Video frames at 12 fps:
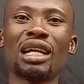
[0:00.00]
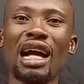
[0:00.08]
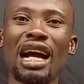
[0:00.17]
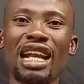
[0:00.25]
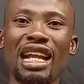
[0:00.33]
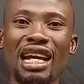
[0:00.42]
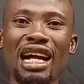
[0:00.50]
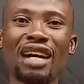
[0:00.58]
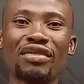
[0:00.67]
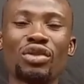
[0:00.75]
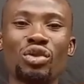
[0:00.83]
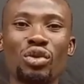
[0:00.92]
I now
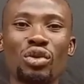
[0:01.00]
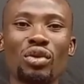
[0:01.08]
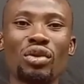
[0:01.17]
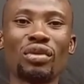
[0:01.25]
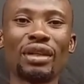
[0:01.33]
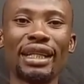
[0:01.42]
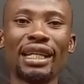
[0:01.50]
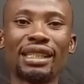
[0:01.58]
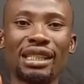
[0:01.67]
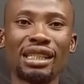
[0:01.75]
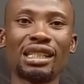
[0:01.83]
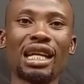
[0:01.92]
have to
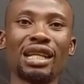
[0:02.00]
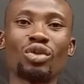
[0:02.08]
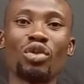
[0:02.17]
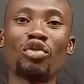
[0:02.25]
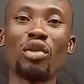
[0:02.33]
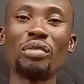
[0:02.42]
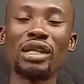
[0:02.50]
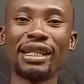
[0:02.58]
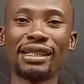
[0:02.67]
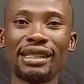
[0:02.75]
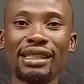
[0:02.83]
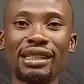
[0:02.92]
get it to
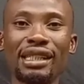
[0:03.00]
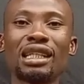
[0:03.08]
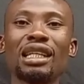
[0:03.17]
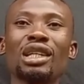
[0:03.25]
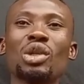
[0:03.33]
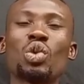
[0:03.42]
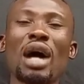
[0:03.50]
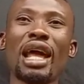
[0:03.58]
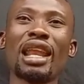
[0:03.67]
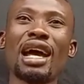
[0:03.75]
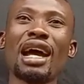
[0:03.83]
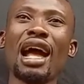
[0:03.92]
formulate it. So I
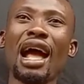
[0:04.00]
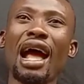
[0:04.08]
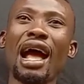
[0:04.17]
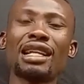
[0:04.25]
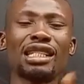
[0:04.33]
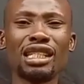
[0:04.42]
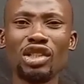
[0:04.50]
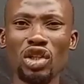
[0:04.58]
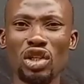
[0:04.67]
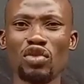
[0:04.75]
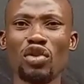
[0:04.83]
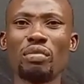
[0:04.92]
didn't
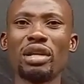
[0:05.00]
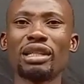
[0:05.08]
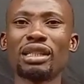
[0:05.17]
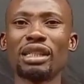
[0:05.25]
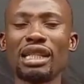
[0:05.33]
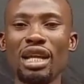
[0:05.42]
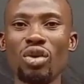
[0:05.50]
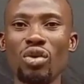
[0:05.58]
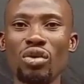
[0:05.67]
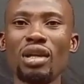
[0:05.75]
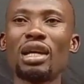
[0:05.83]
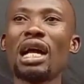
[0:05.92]
just formulate it
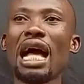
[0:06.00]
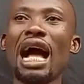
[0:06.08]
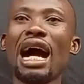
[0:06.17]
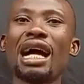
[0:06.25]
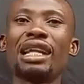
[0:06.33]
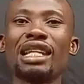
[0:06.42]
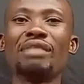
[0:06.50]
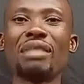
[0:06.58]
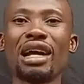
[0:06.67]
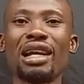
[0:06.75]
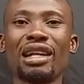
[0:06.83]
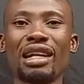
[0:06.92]
alone. I added
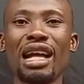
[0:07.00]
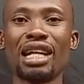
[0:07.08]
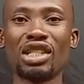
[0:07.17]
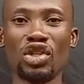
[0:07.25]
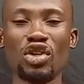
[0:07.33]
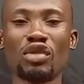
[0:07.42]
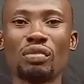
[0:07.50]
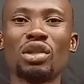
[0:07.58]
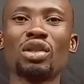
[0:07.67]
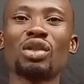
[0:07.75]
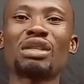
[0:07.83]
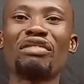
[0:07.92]
my calcium.
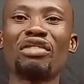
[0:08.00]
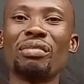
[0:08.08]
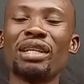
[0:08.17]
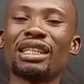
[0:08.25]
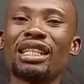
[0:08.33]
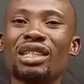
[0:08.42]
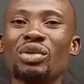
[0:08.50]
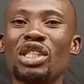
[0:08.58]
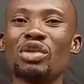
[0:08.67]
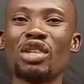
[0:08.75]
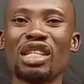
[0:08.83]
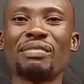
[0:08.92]
So I formulated it
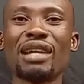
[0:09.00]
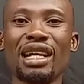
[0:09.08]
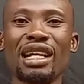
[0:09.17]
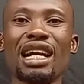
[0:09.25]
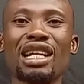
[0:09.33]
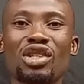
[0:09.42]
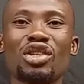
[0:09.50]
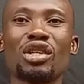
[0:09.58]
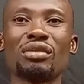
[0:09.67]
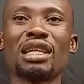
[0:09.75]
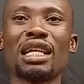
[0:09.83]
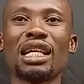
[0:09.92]
with my
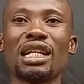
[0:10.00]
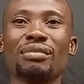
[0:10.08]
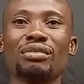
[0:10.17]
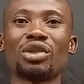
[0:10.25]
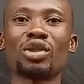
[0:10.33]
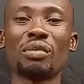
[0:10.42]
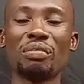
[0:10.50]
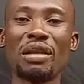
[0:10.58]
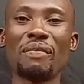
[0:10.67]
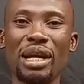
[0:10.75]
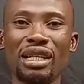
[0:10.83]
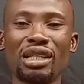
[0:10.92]
calcium
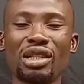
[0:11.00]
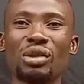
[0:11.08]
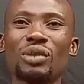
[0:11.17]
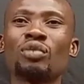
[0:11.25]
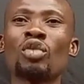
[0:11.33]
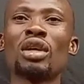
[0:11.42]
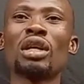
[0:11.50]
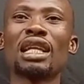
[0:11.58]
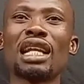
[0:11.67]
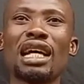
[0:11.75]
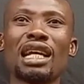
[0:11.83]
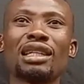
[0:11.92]
supplement. So
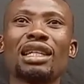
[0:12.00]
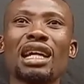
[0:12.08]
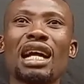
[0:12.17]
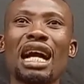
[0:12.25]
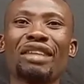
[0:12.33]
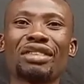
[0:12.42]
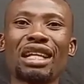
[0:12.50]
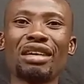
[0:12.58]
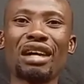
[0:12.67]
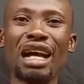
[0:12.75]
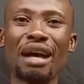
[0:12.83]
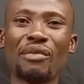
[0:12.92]
now
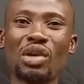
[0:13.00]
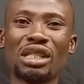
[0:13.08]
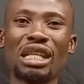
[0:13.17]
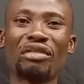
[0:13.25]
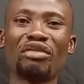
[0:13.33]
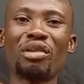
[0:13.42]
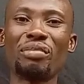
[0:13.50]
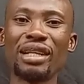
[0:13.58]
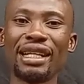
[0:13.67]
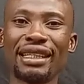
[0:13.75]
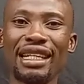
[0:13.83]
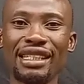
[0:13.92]
after I must have
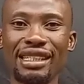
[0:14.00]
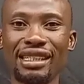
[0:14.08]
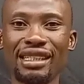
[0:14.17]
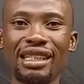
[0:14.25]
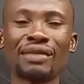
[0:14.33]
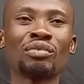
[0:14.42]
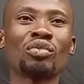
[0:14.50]
formulated it,